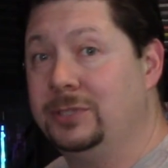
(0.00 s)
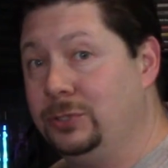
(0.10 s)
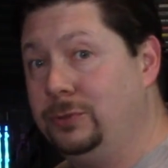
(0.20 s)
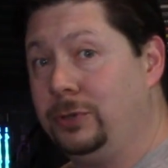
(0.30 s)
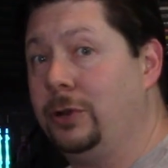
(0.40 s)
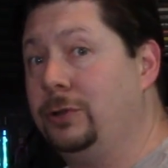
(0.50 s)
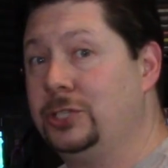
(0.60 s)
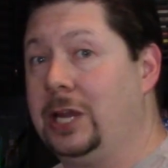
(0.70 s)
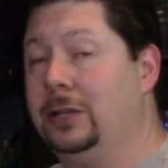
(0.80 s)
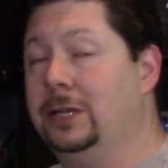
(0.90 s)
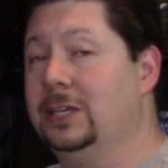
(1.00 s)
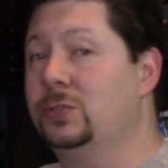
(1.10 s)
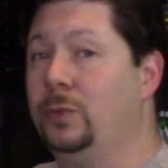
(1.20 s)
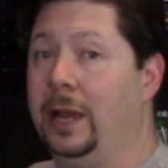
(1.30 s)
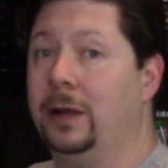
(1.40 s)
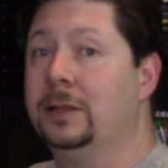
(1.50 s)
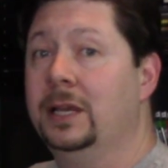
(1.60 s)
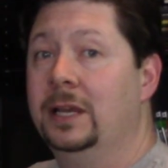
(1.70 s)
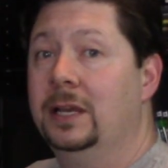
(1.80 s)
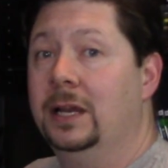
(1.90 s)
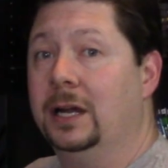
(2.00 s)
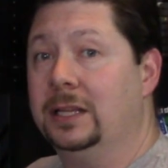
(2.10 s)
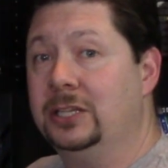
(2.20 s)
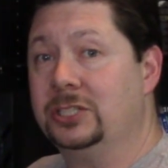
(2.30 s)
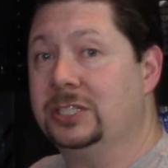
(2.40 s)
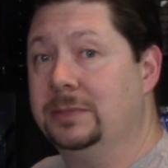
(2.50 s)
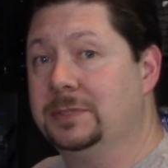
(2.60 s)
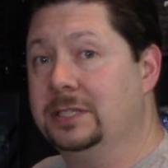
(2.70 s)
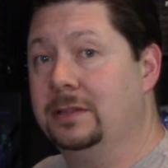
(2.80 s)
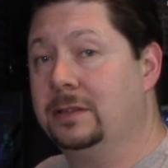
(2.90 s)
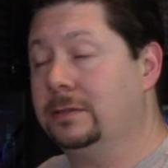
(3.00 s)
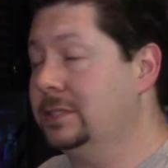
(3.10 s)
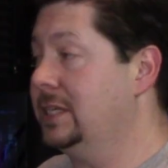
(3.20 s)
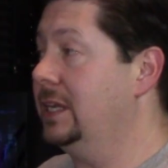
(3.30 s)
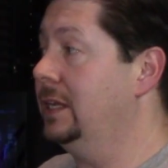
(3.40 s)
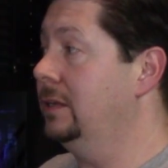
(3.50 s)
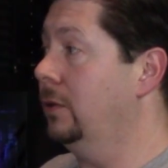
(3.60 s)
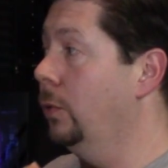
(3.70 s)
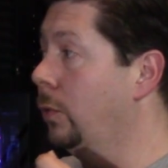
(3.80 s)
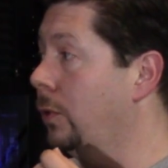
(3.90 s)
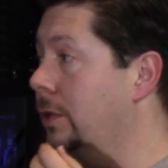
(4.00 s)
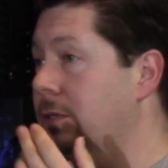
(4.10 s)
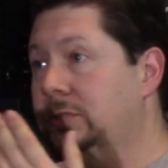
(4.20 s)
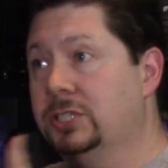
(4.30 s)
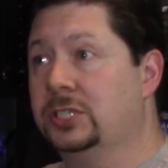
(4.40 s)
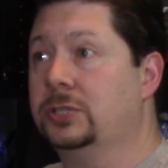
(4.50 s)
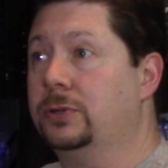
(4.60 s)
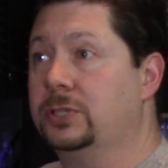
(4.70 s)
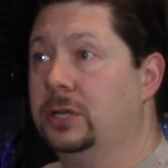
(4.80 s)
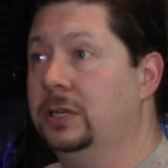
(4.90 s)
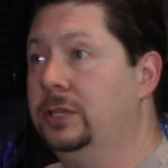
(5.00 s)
to her channel as well, AliciaSimpson13, or just search on